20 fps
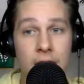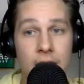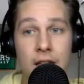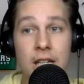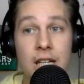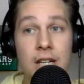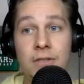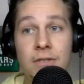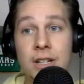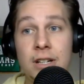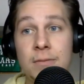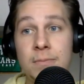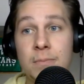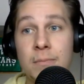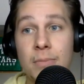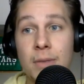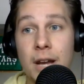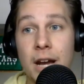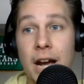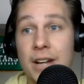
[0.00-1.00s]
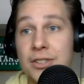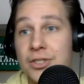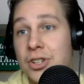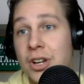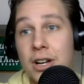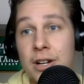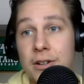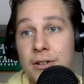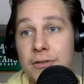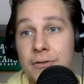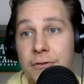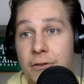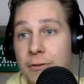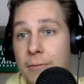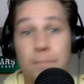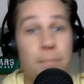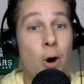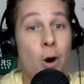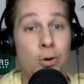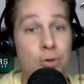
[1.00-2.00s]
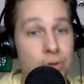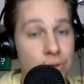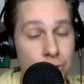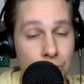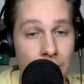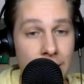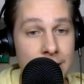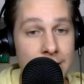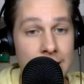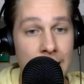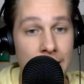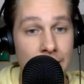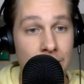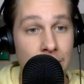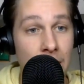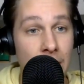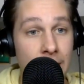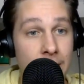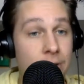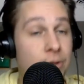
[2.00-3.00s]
even as of post-trade deadline?